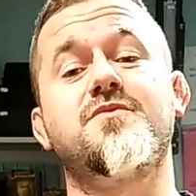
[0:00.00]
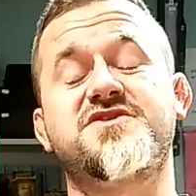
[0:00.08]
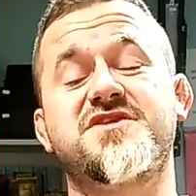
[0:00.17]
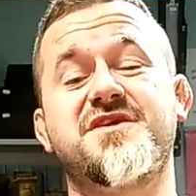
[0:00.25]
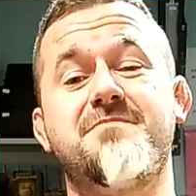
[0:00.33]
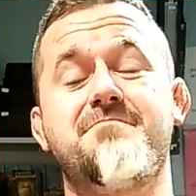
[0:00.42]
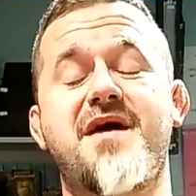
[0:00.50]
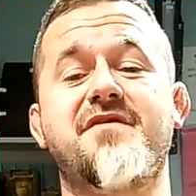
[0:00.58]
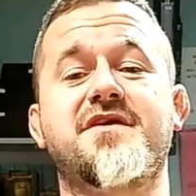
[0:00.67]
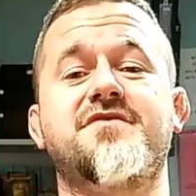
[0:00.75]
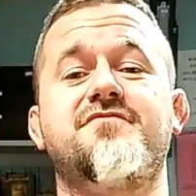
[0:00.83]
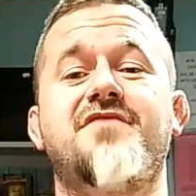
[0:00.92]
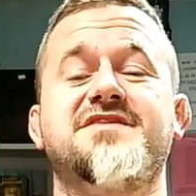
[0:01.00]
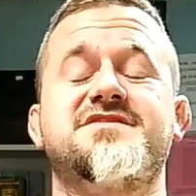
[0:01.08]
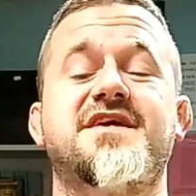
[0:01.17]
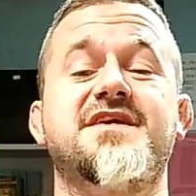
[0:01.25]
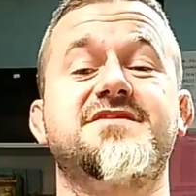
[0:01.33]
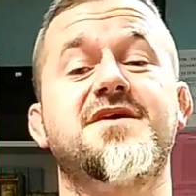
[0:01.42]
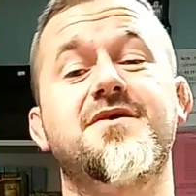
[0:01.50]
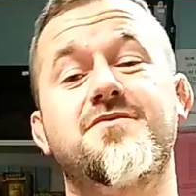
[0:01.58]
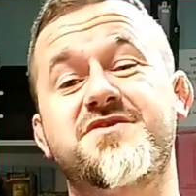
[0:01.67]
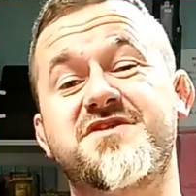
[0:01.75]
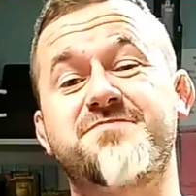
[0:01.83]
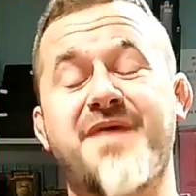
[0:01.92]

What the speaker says: which are the American rat snakes, which